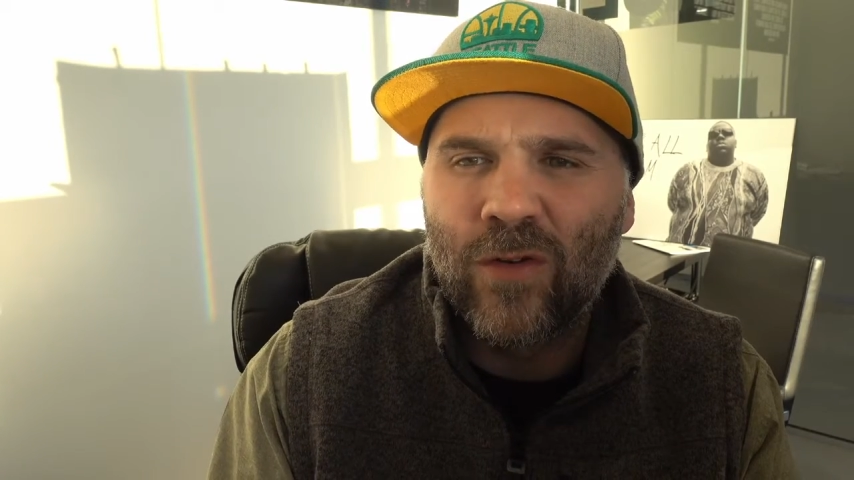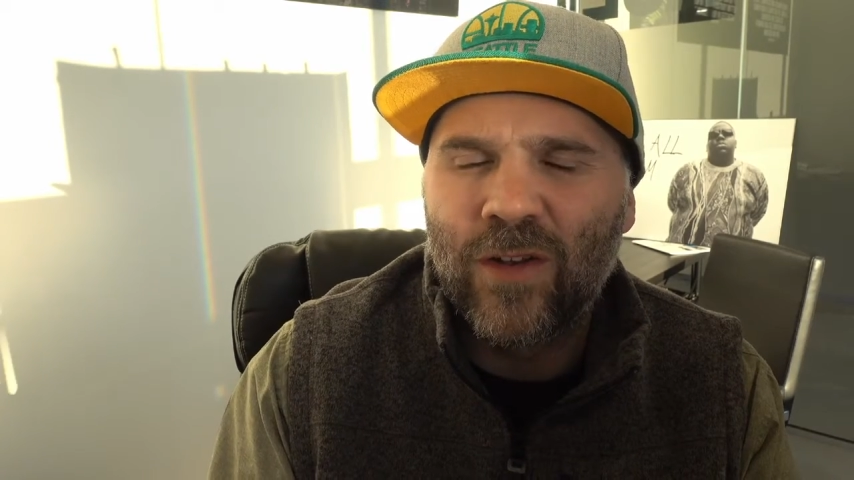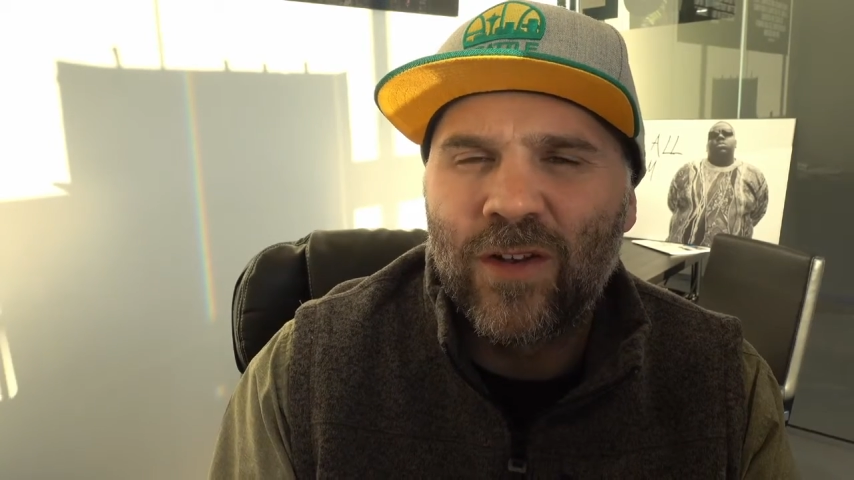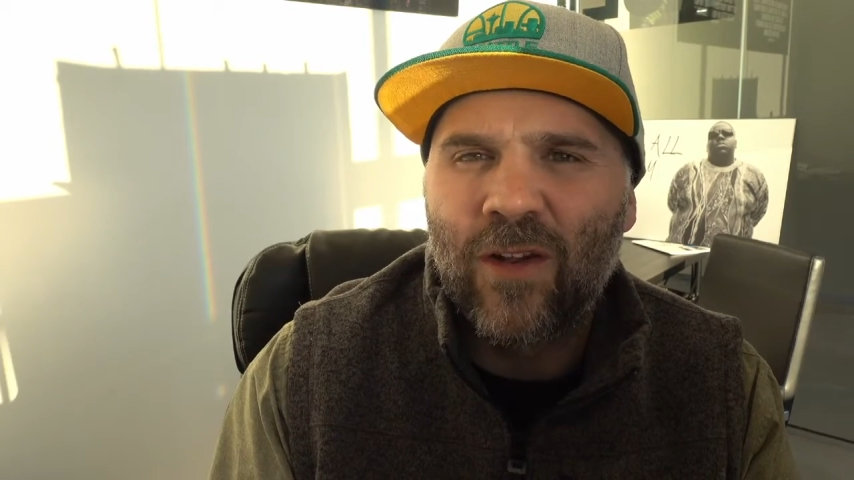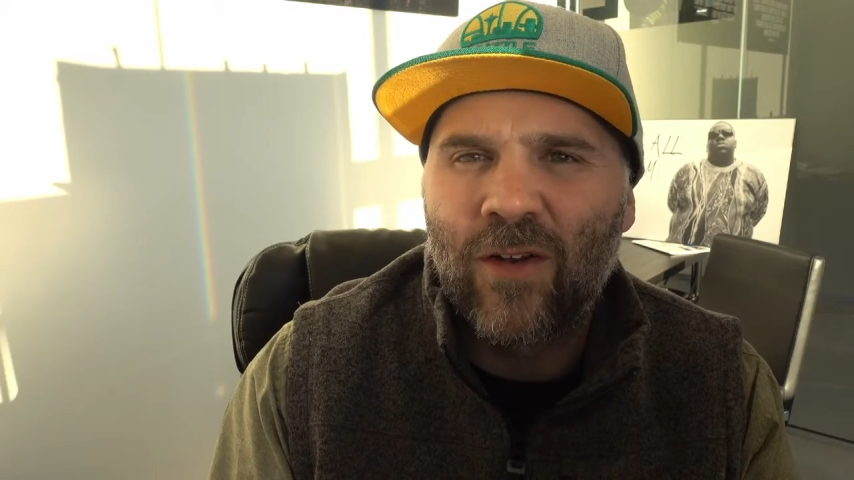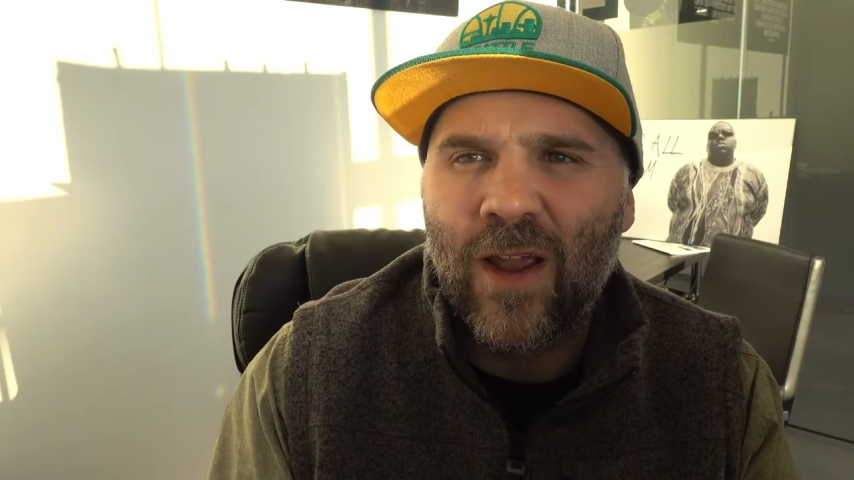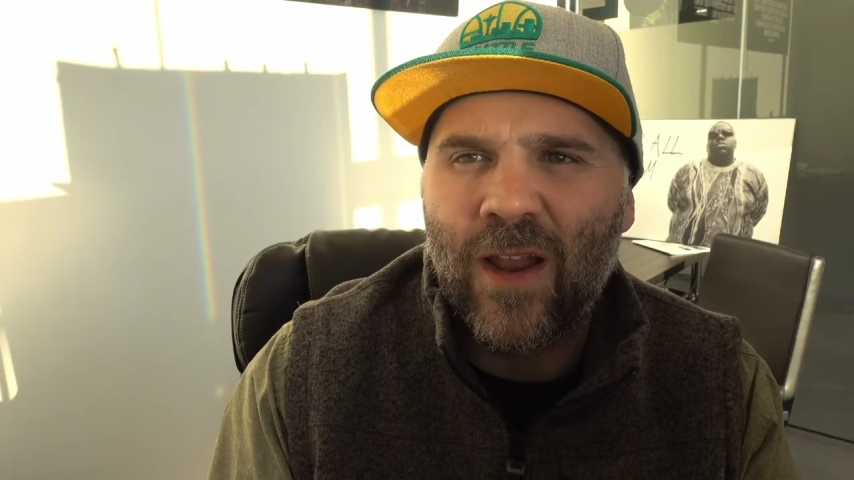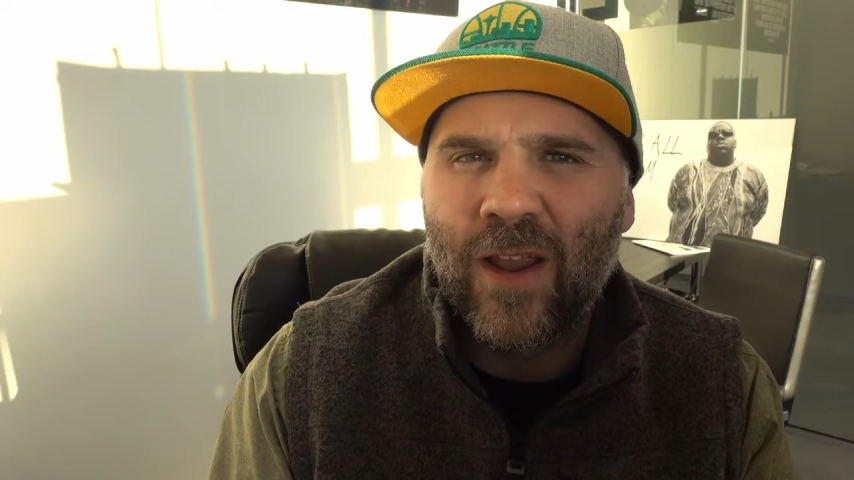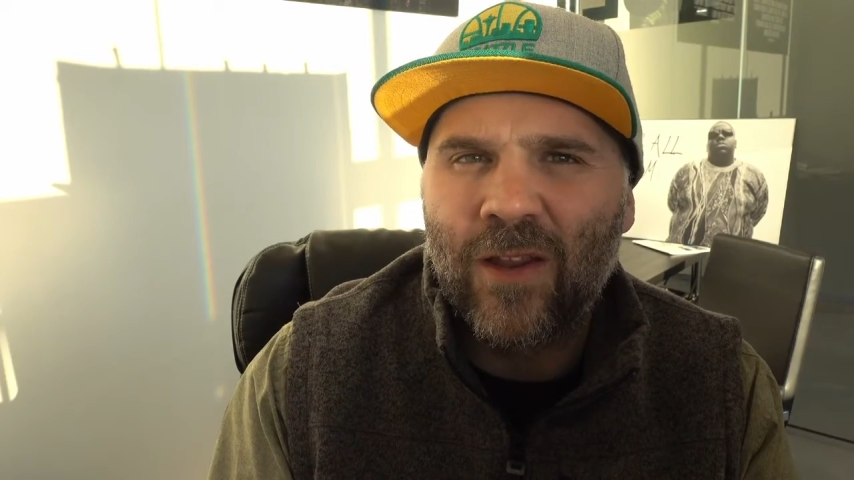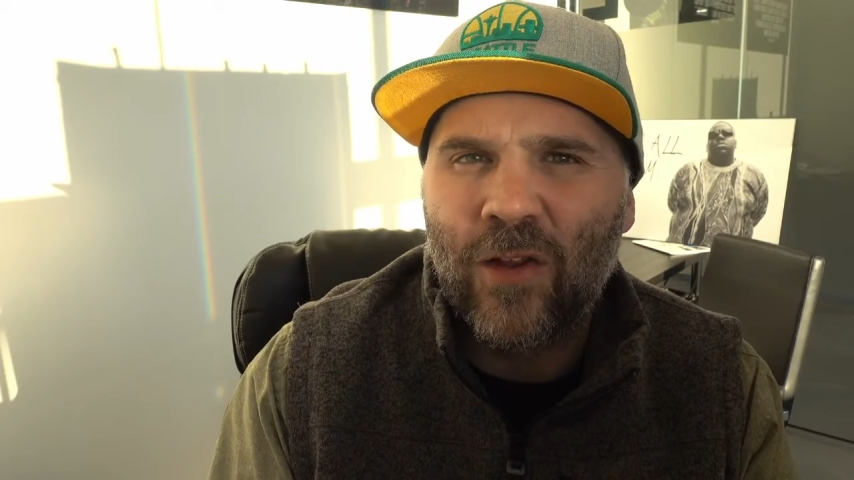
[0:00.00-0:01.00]

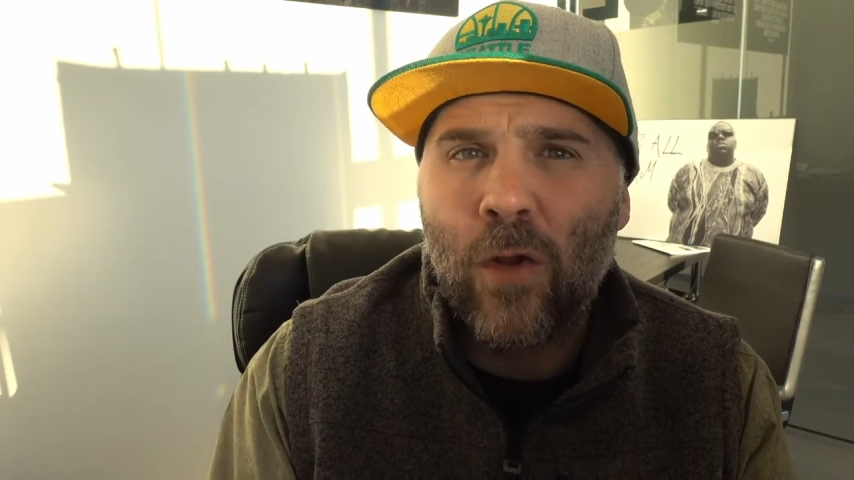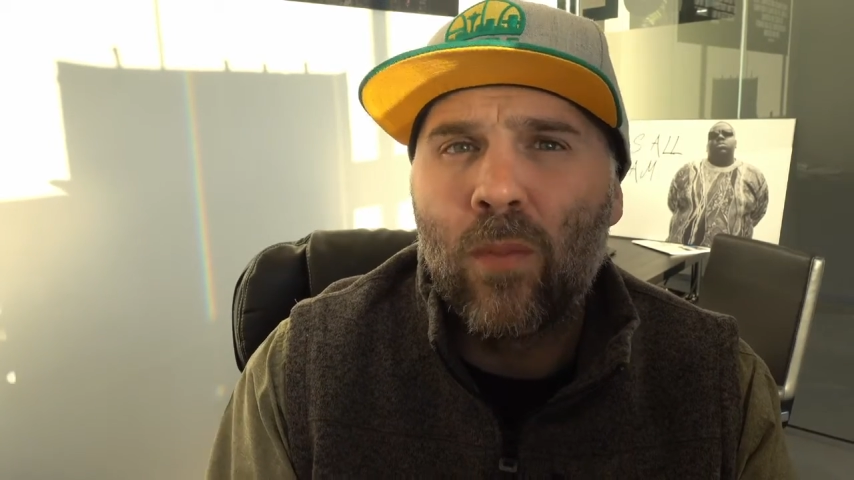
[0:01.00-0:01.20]
deteriorating your